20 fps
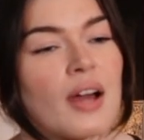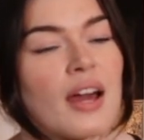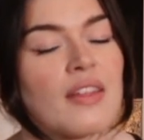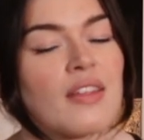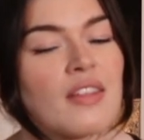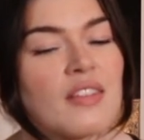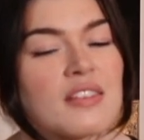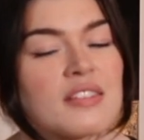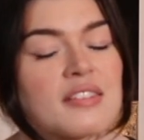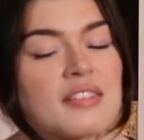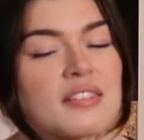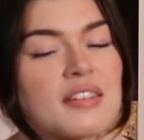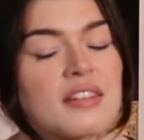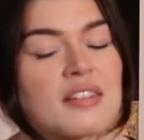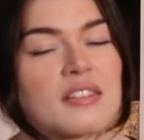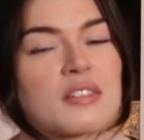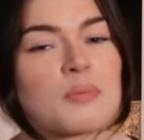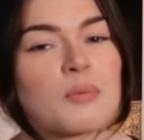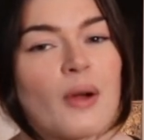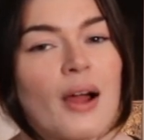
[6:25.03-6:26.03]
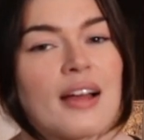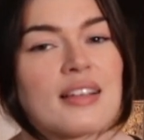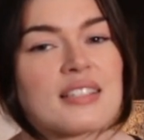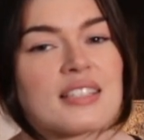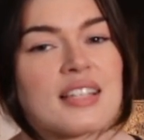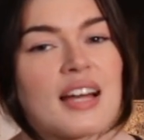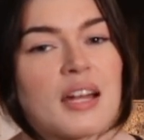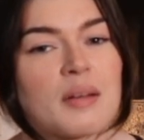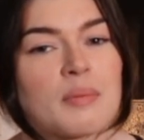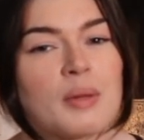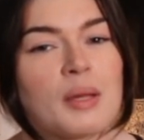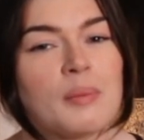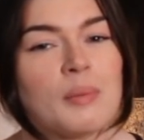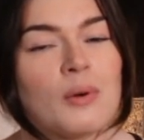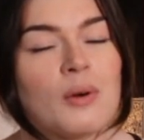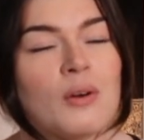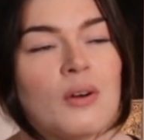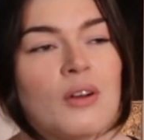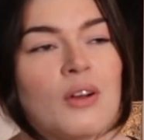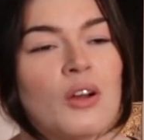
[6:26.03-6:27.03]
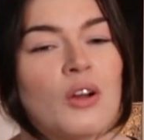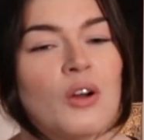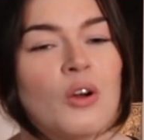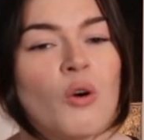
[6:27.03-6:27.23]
I think this is gonna surprise a lot of people.